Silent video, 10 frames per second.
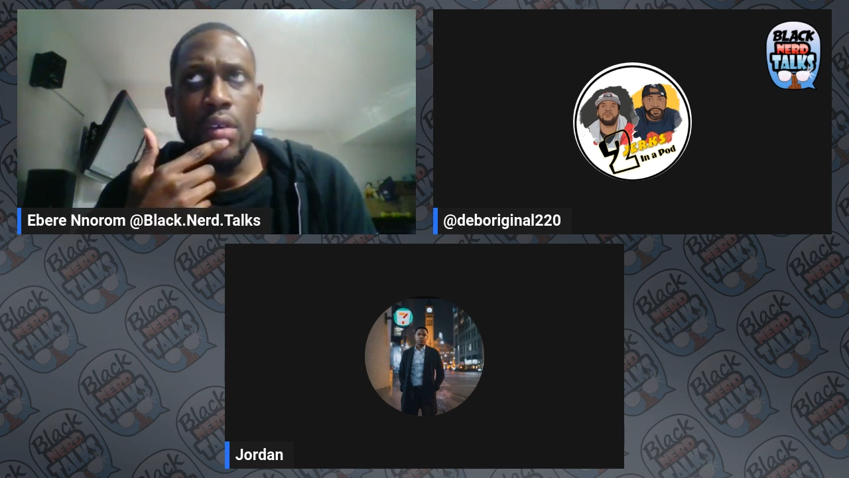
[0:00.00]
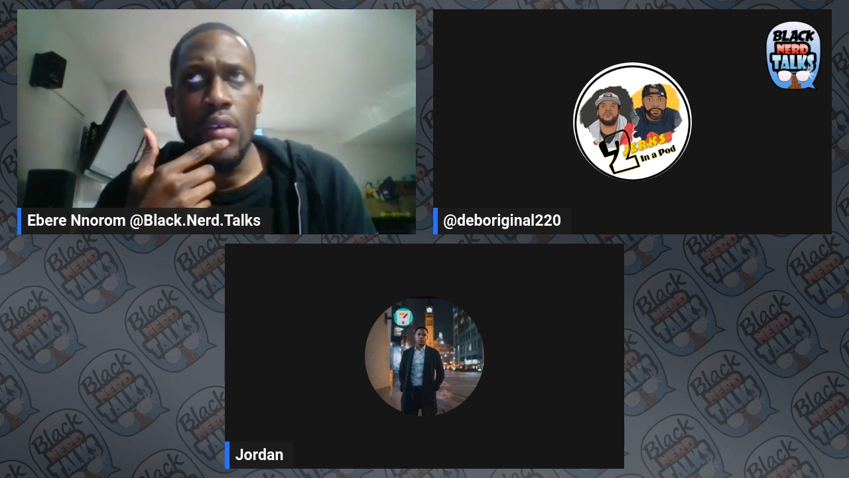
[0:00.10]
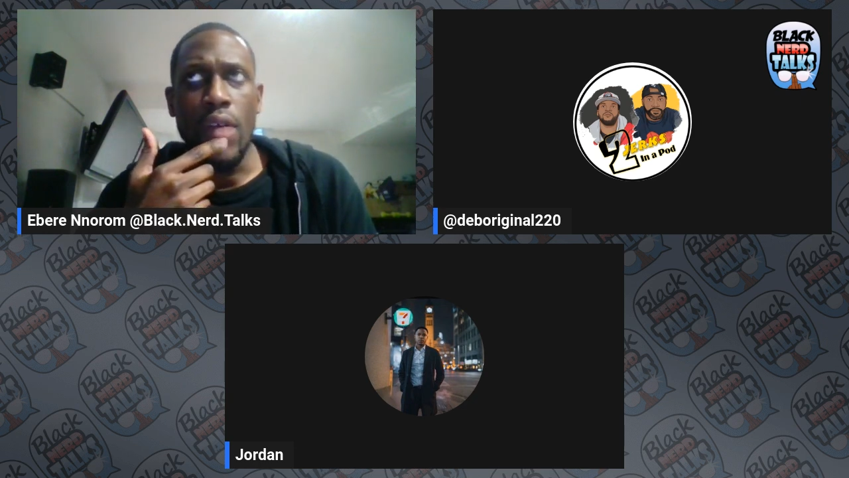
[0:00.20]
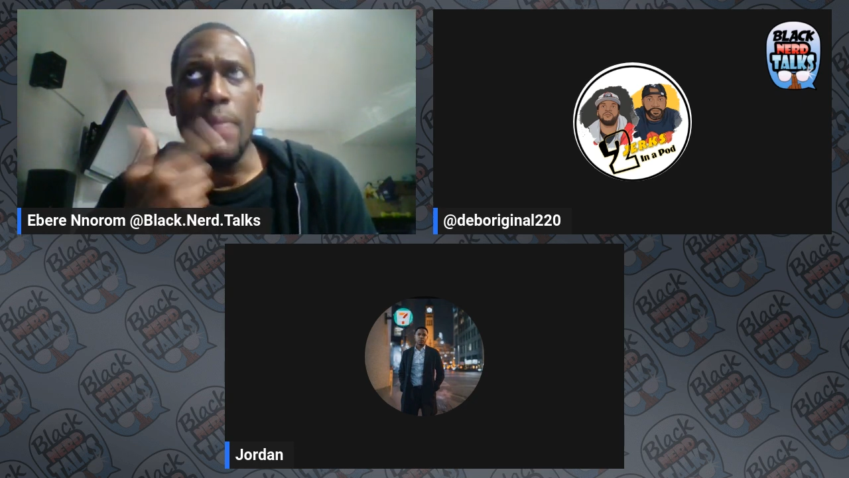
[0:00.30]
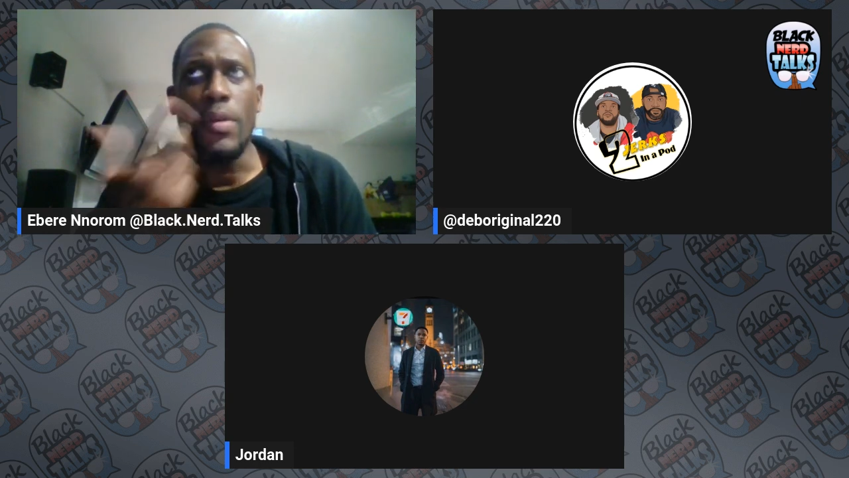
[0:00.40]
I
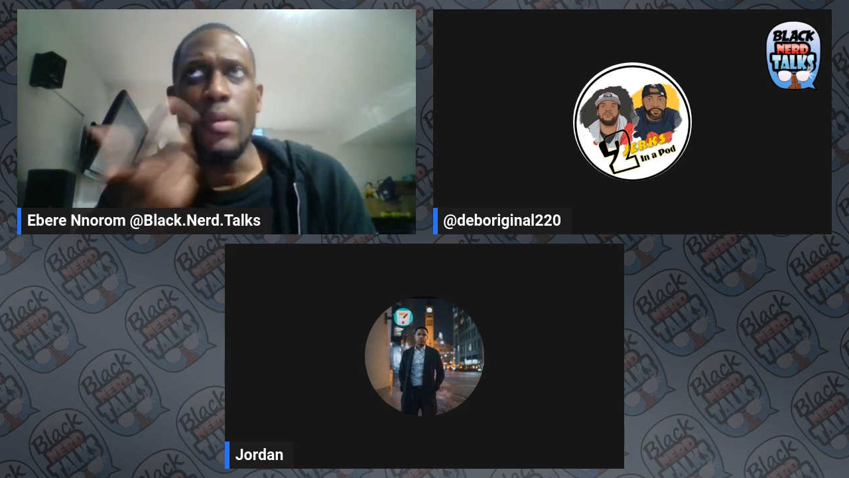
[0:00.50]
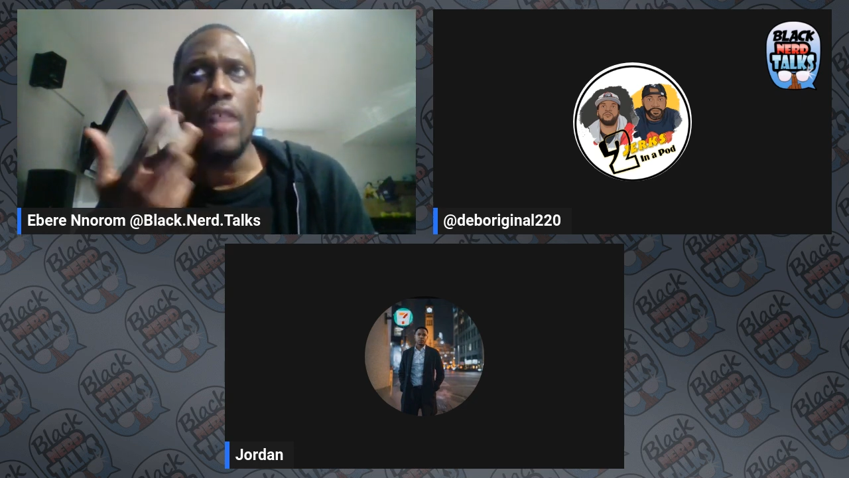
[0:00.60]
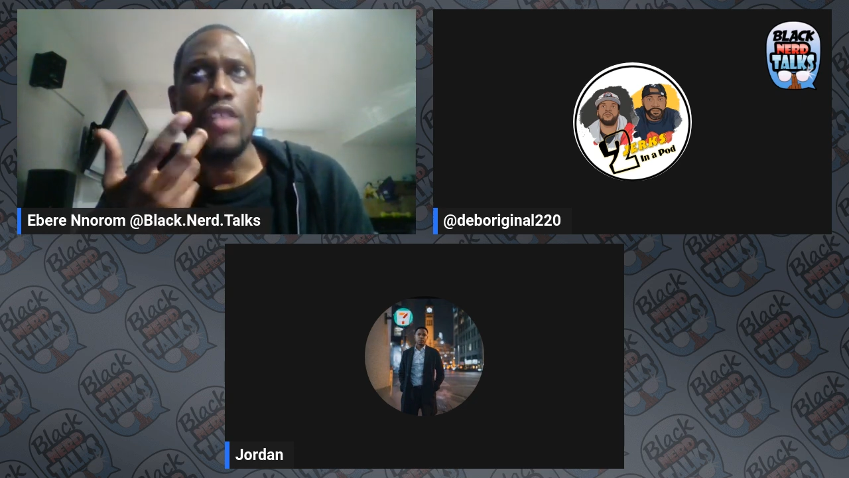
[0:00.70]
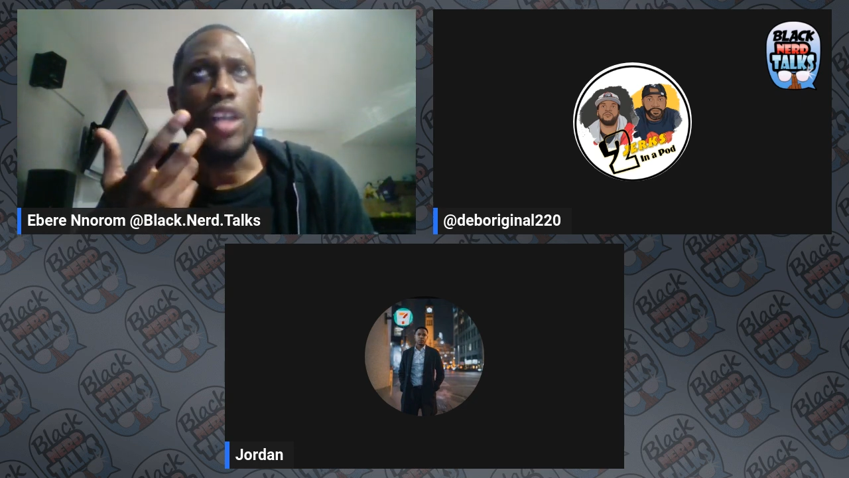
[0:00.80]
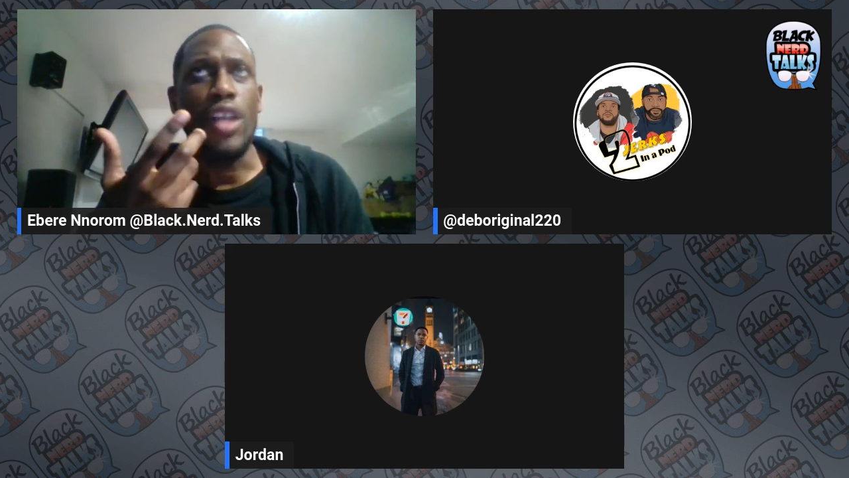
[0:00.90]
mean, we never
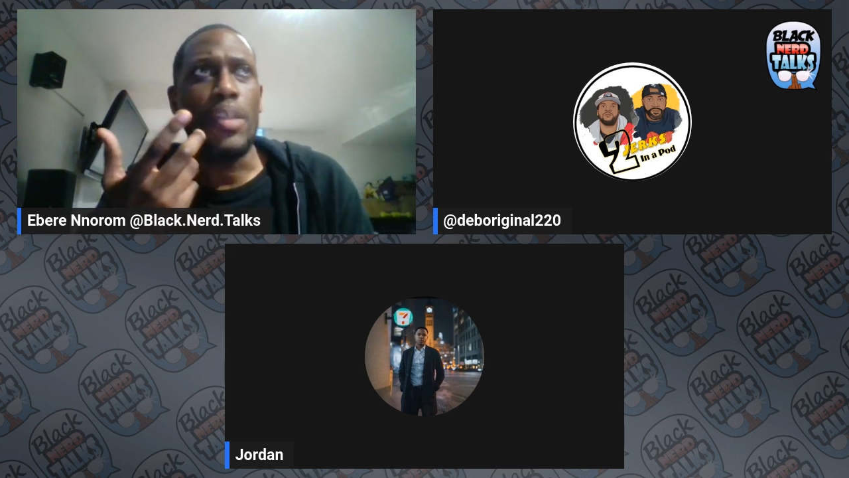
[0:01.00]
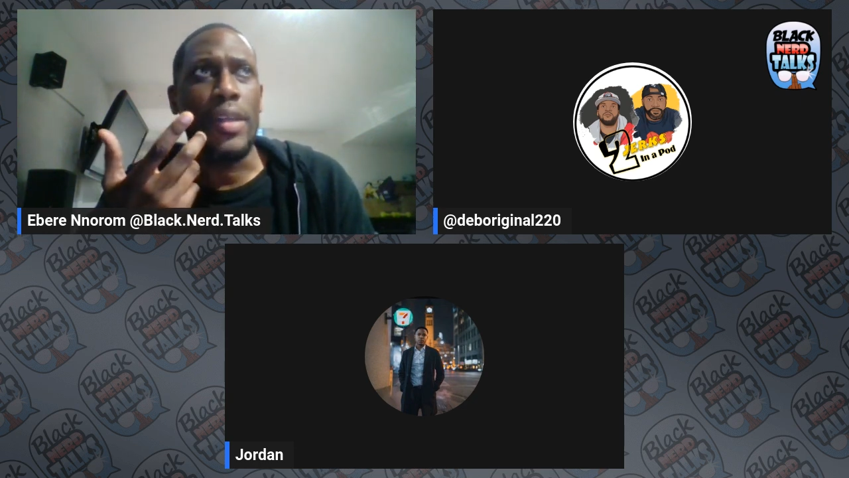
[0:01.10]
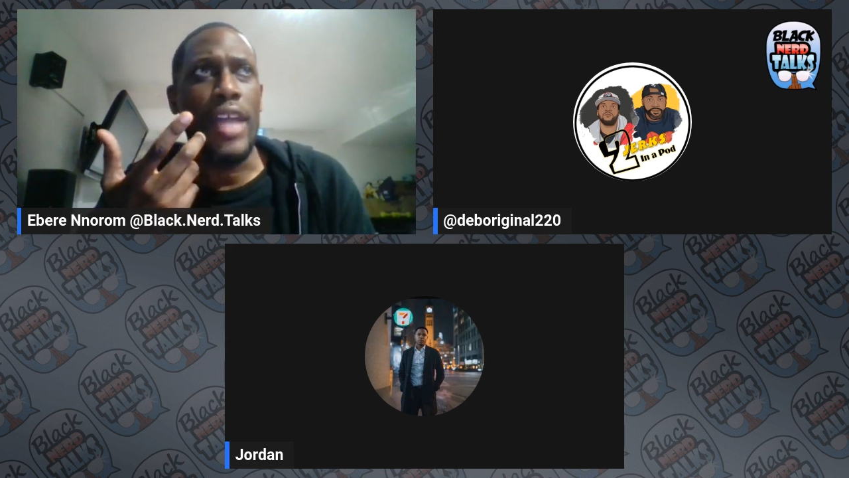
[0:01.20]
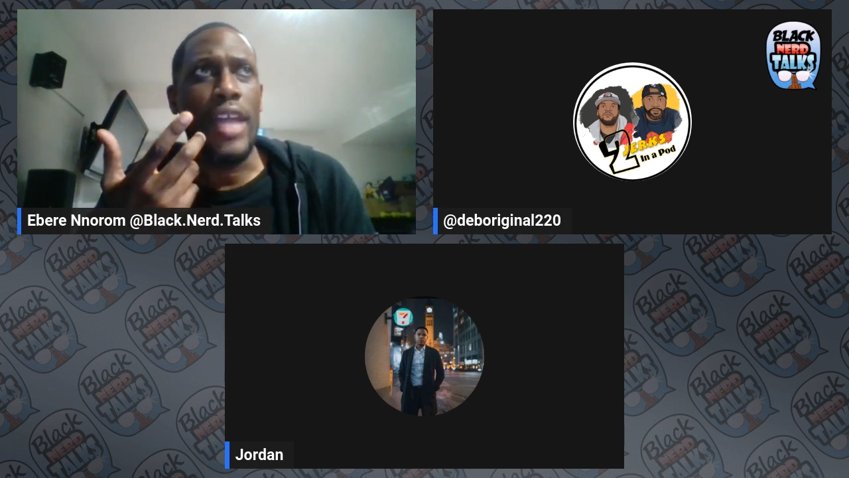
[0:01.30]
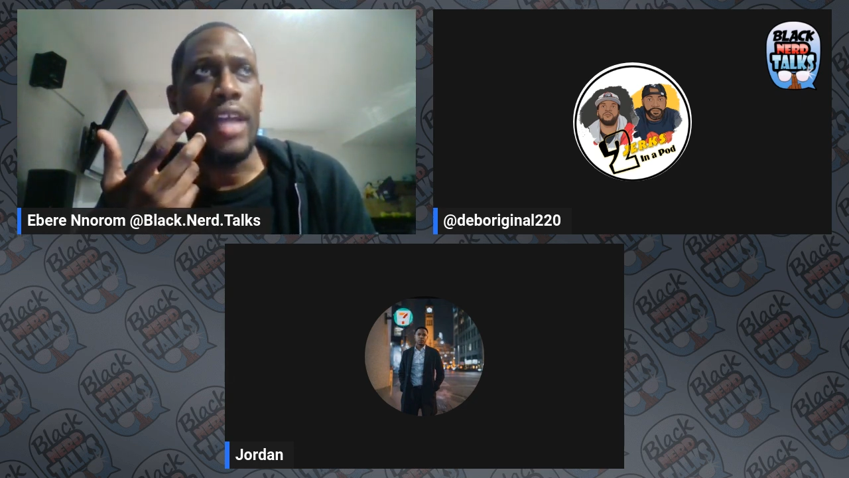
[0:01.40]
talked about
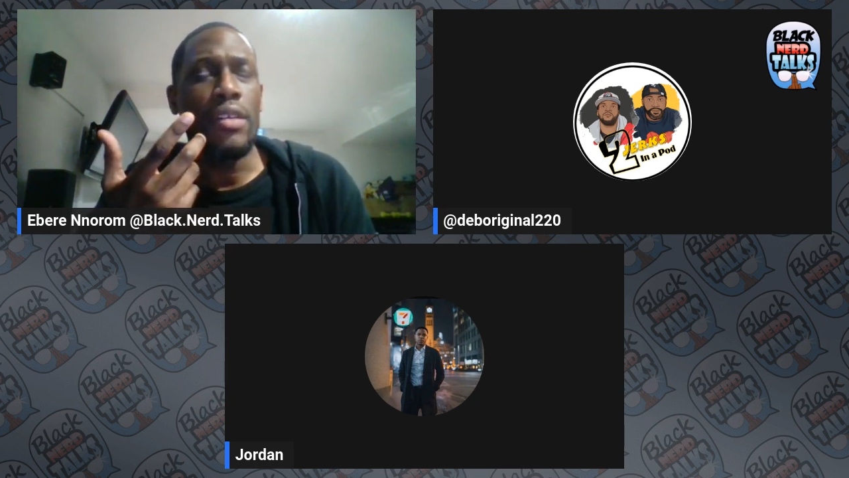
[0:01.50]
that.